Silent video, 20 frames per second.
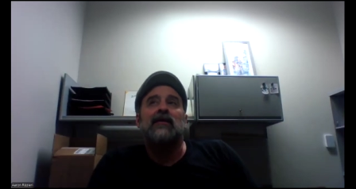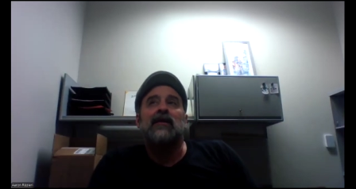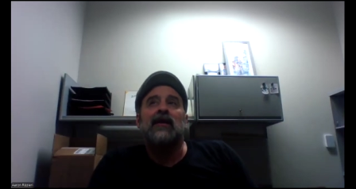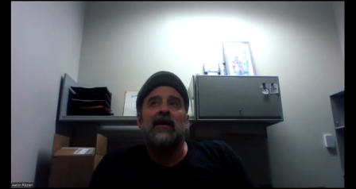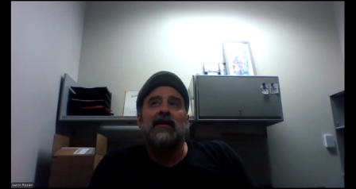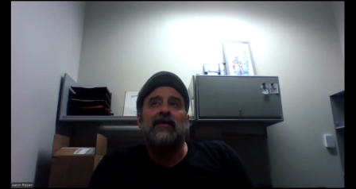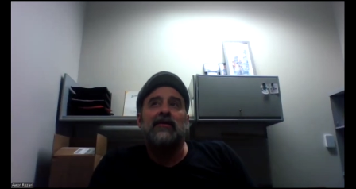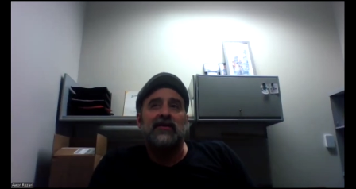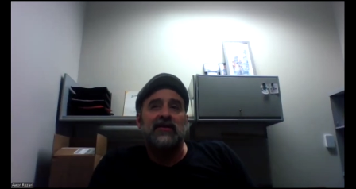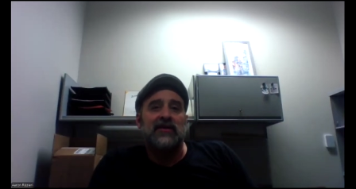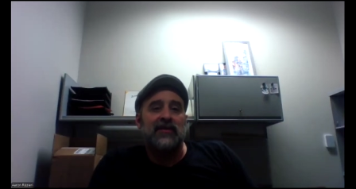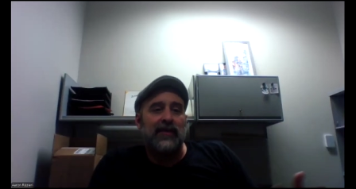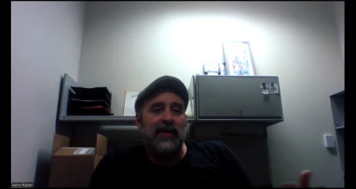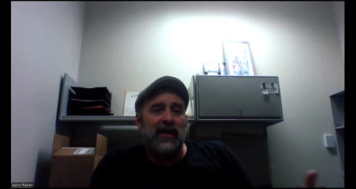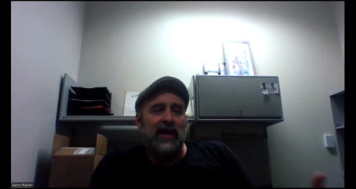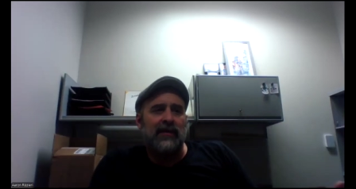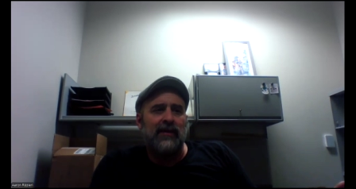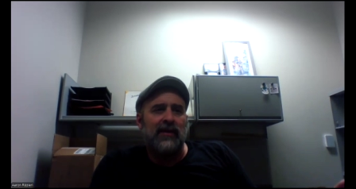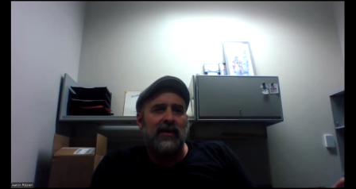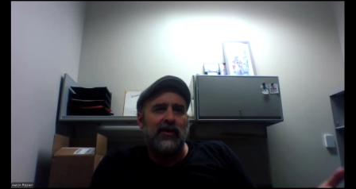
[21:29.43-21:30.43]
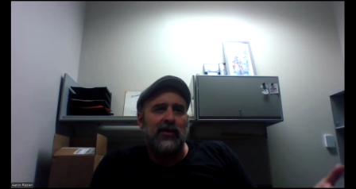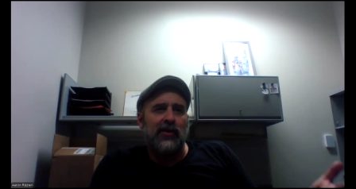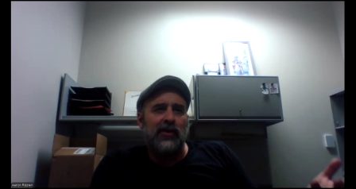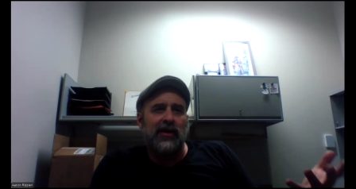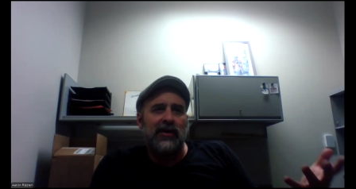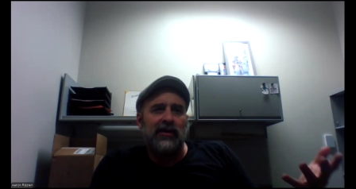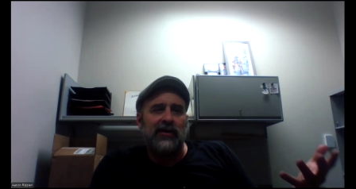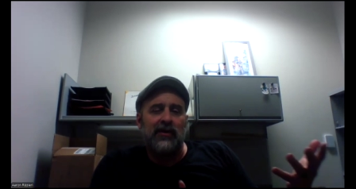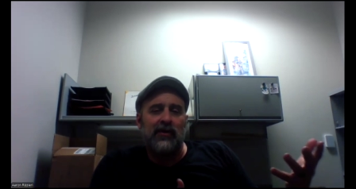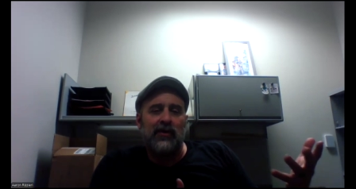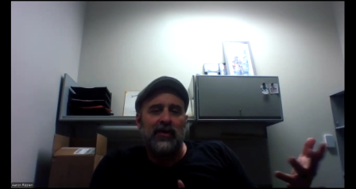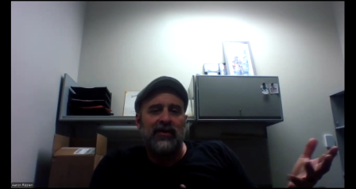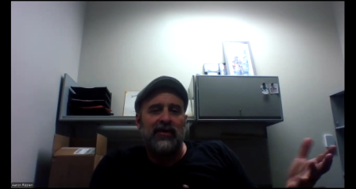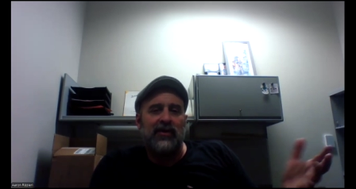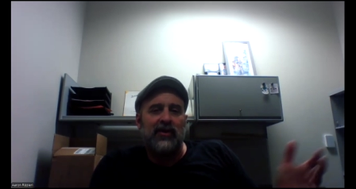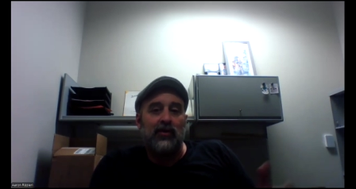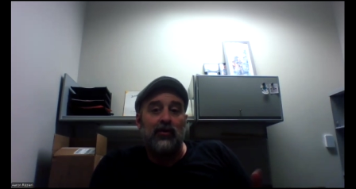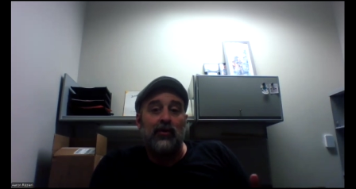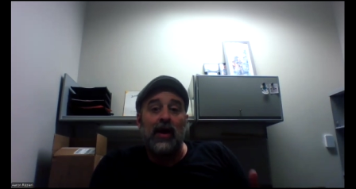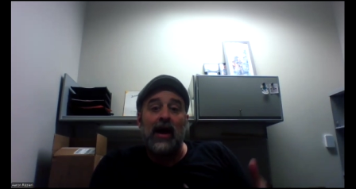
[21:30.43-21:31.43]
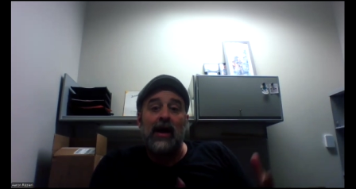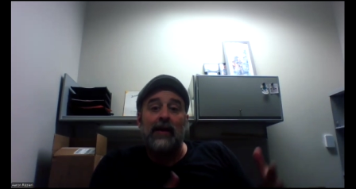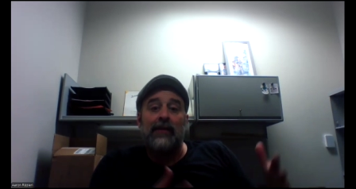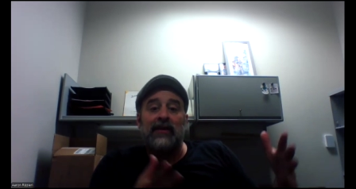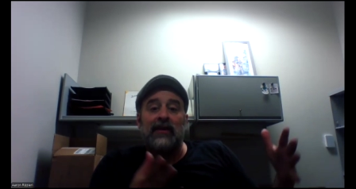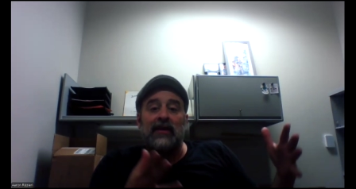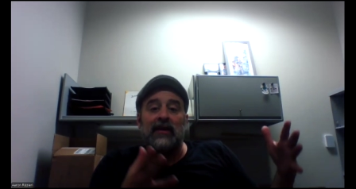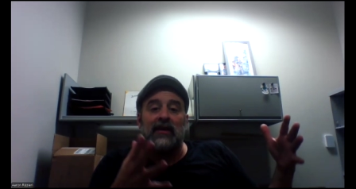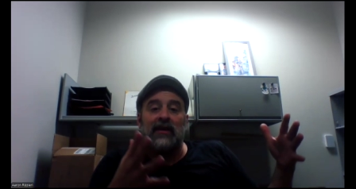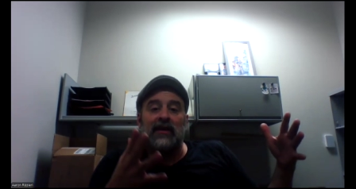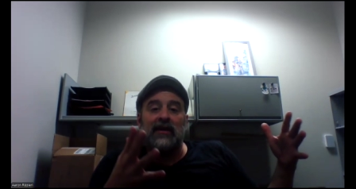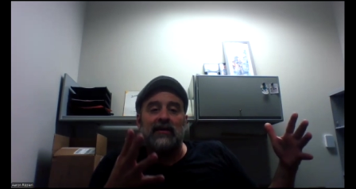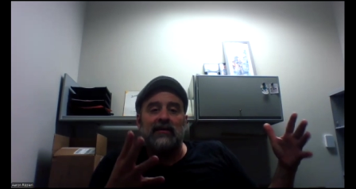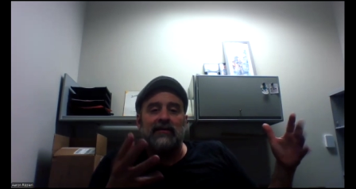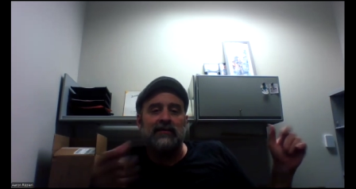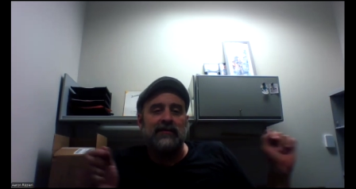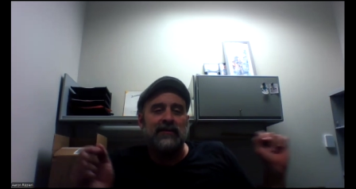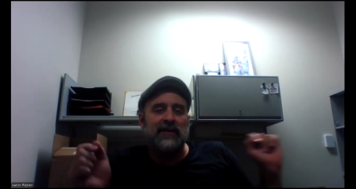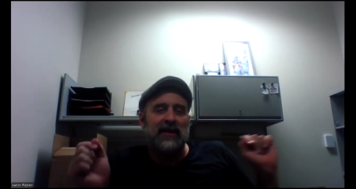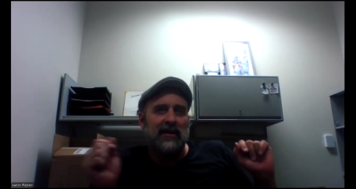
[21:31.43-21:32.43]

and there's a baby growing in there with you rapidly.